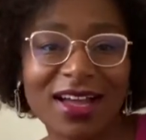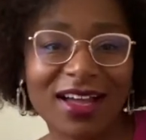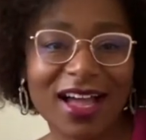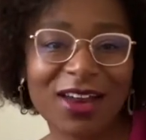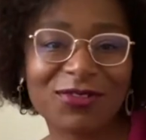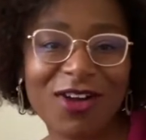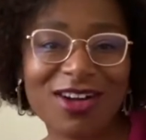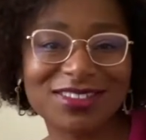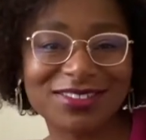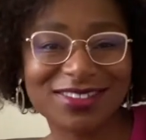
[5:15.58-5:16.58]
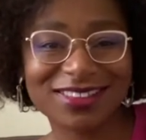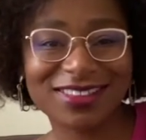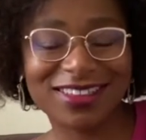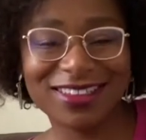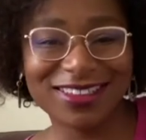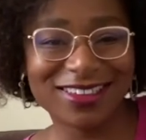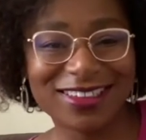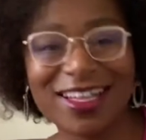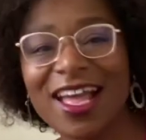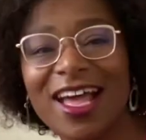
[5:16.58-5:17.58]
I love God and
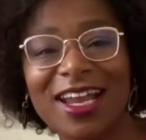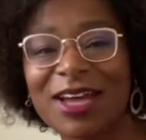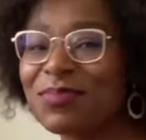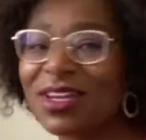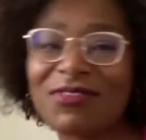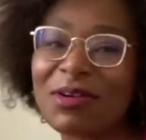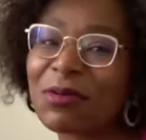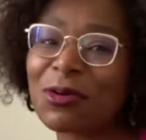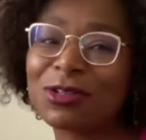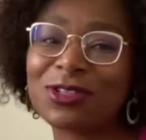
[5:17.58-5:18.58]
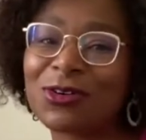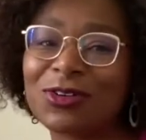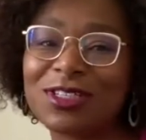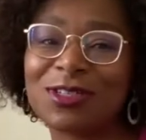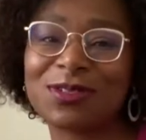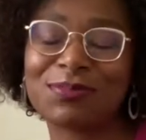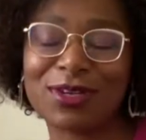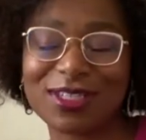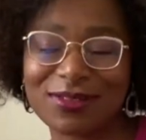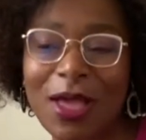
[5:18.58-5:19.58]
I believe I'm called according to his
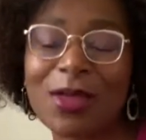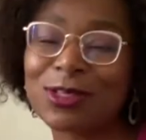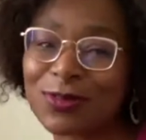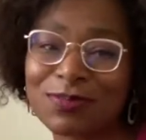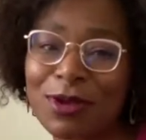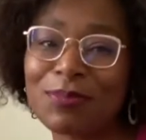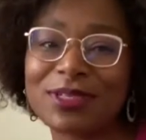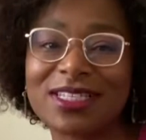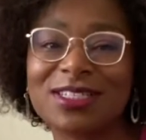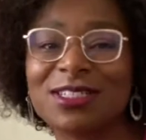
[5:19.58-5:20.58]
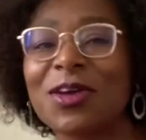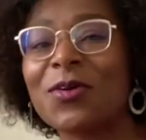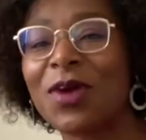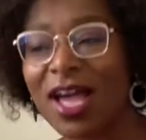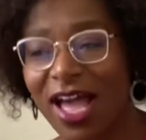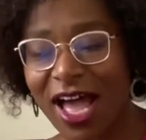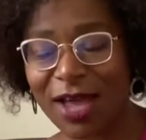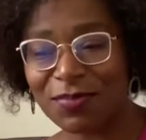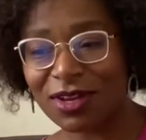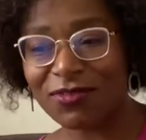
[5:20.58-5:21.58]
purposes. So I
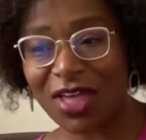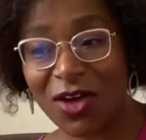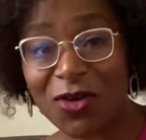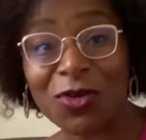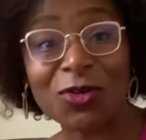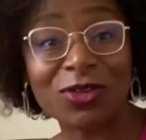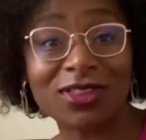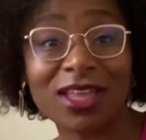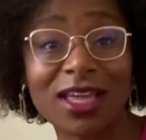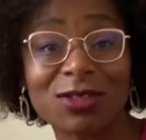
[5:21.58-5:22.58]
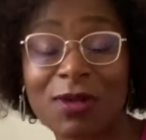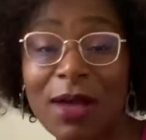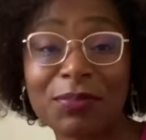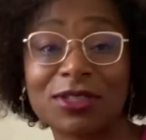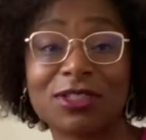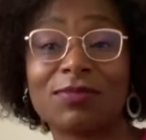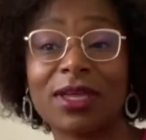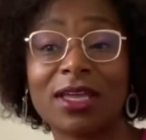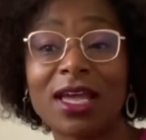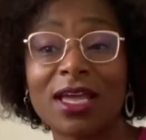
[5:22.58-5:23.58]
believe that all good things will happen to me.
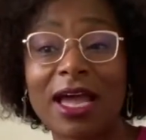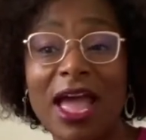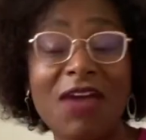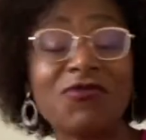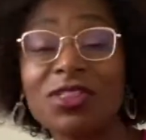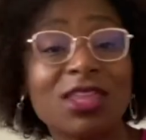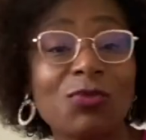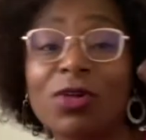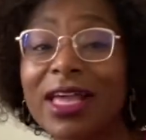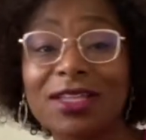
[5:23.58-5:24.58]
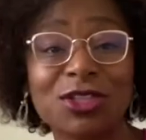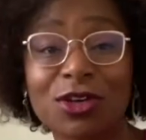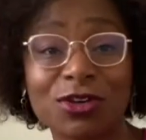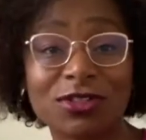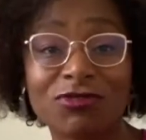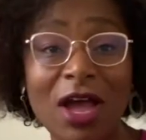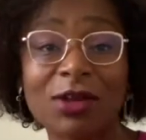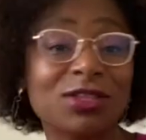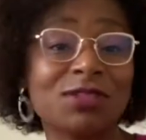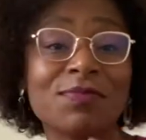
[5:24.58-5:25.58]
Everything will get turned around. It
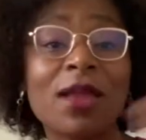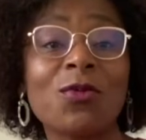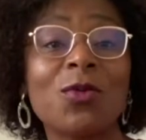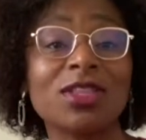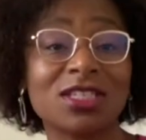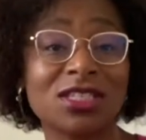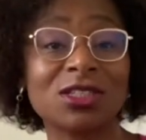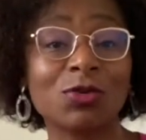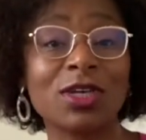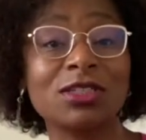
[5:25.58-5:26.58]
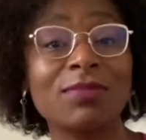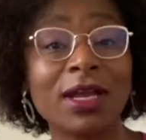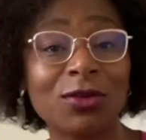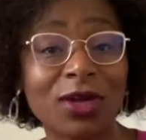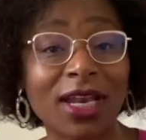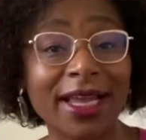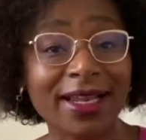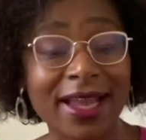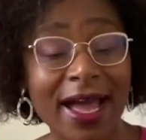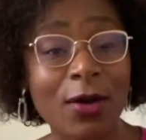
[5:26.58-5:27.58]
doesn't matter what the situation might look like
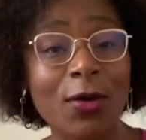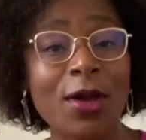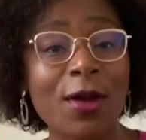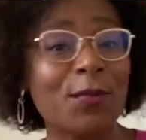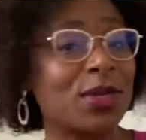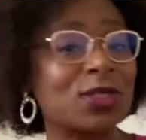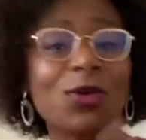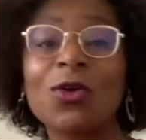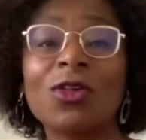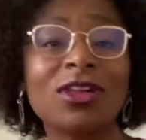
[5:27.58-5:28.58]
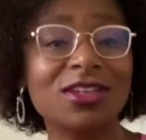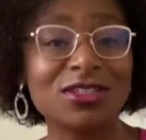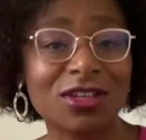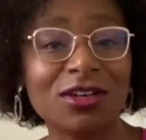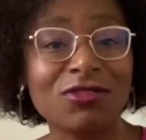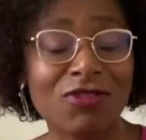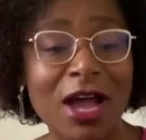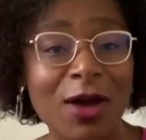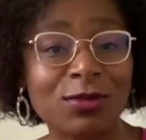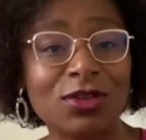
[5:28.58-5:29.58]
now, but it's all going to turn
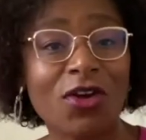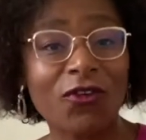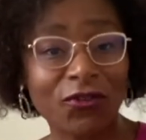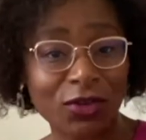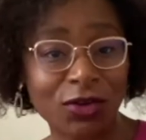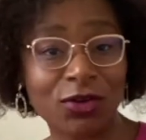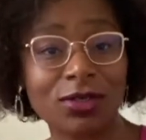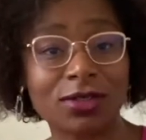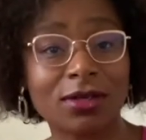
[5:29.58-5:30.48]
around for good,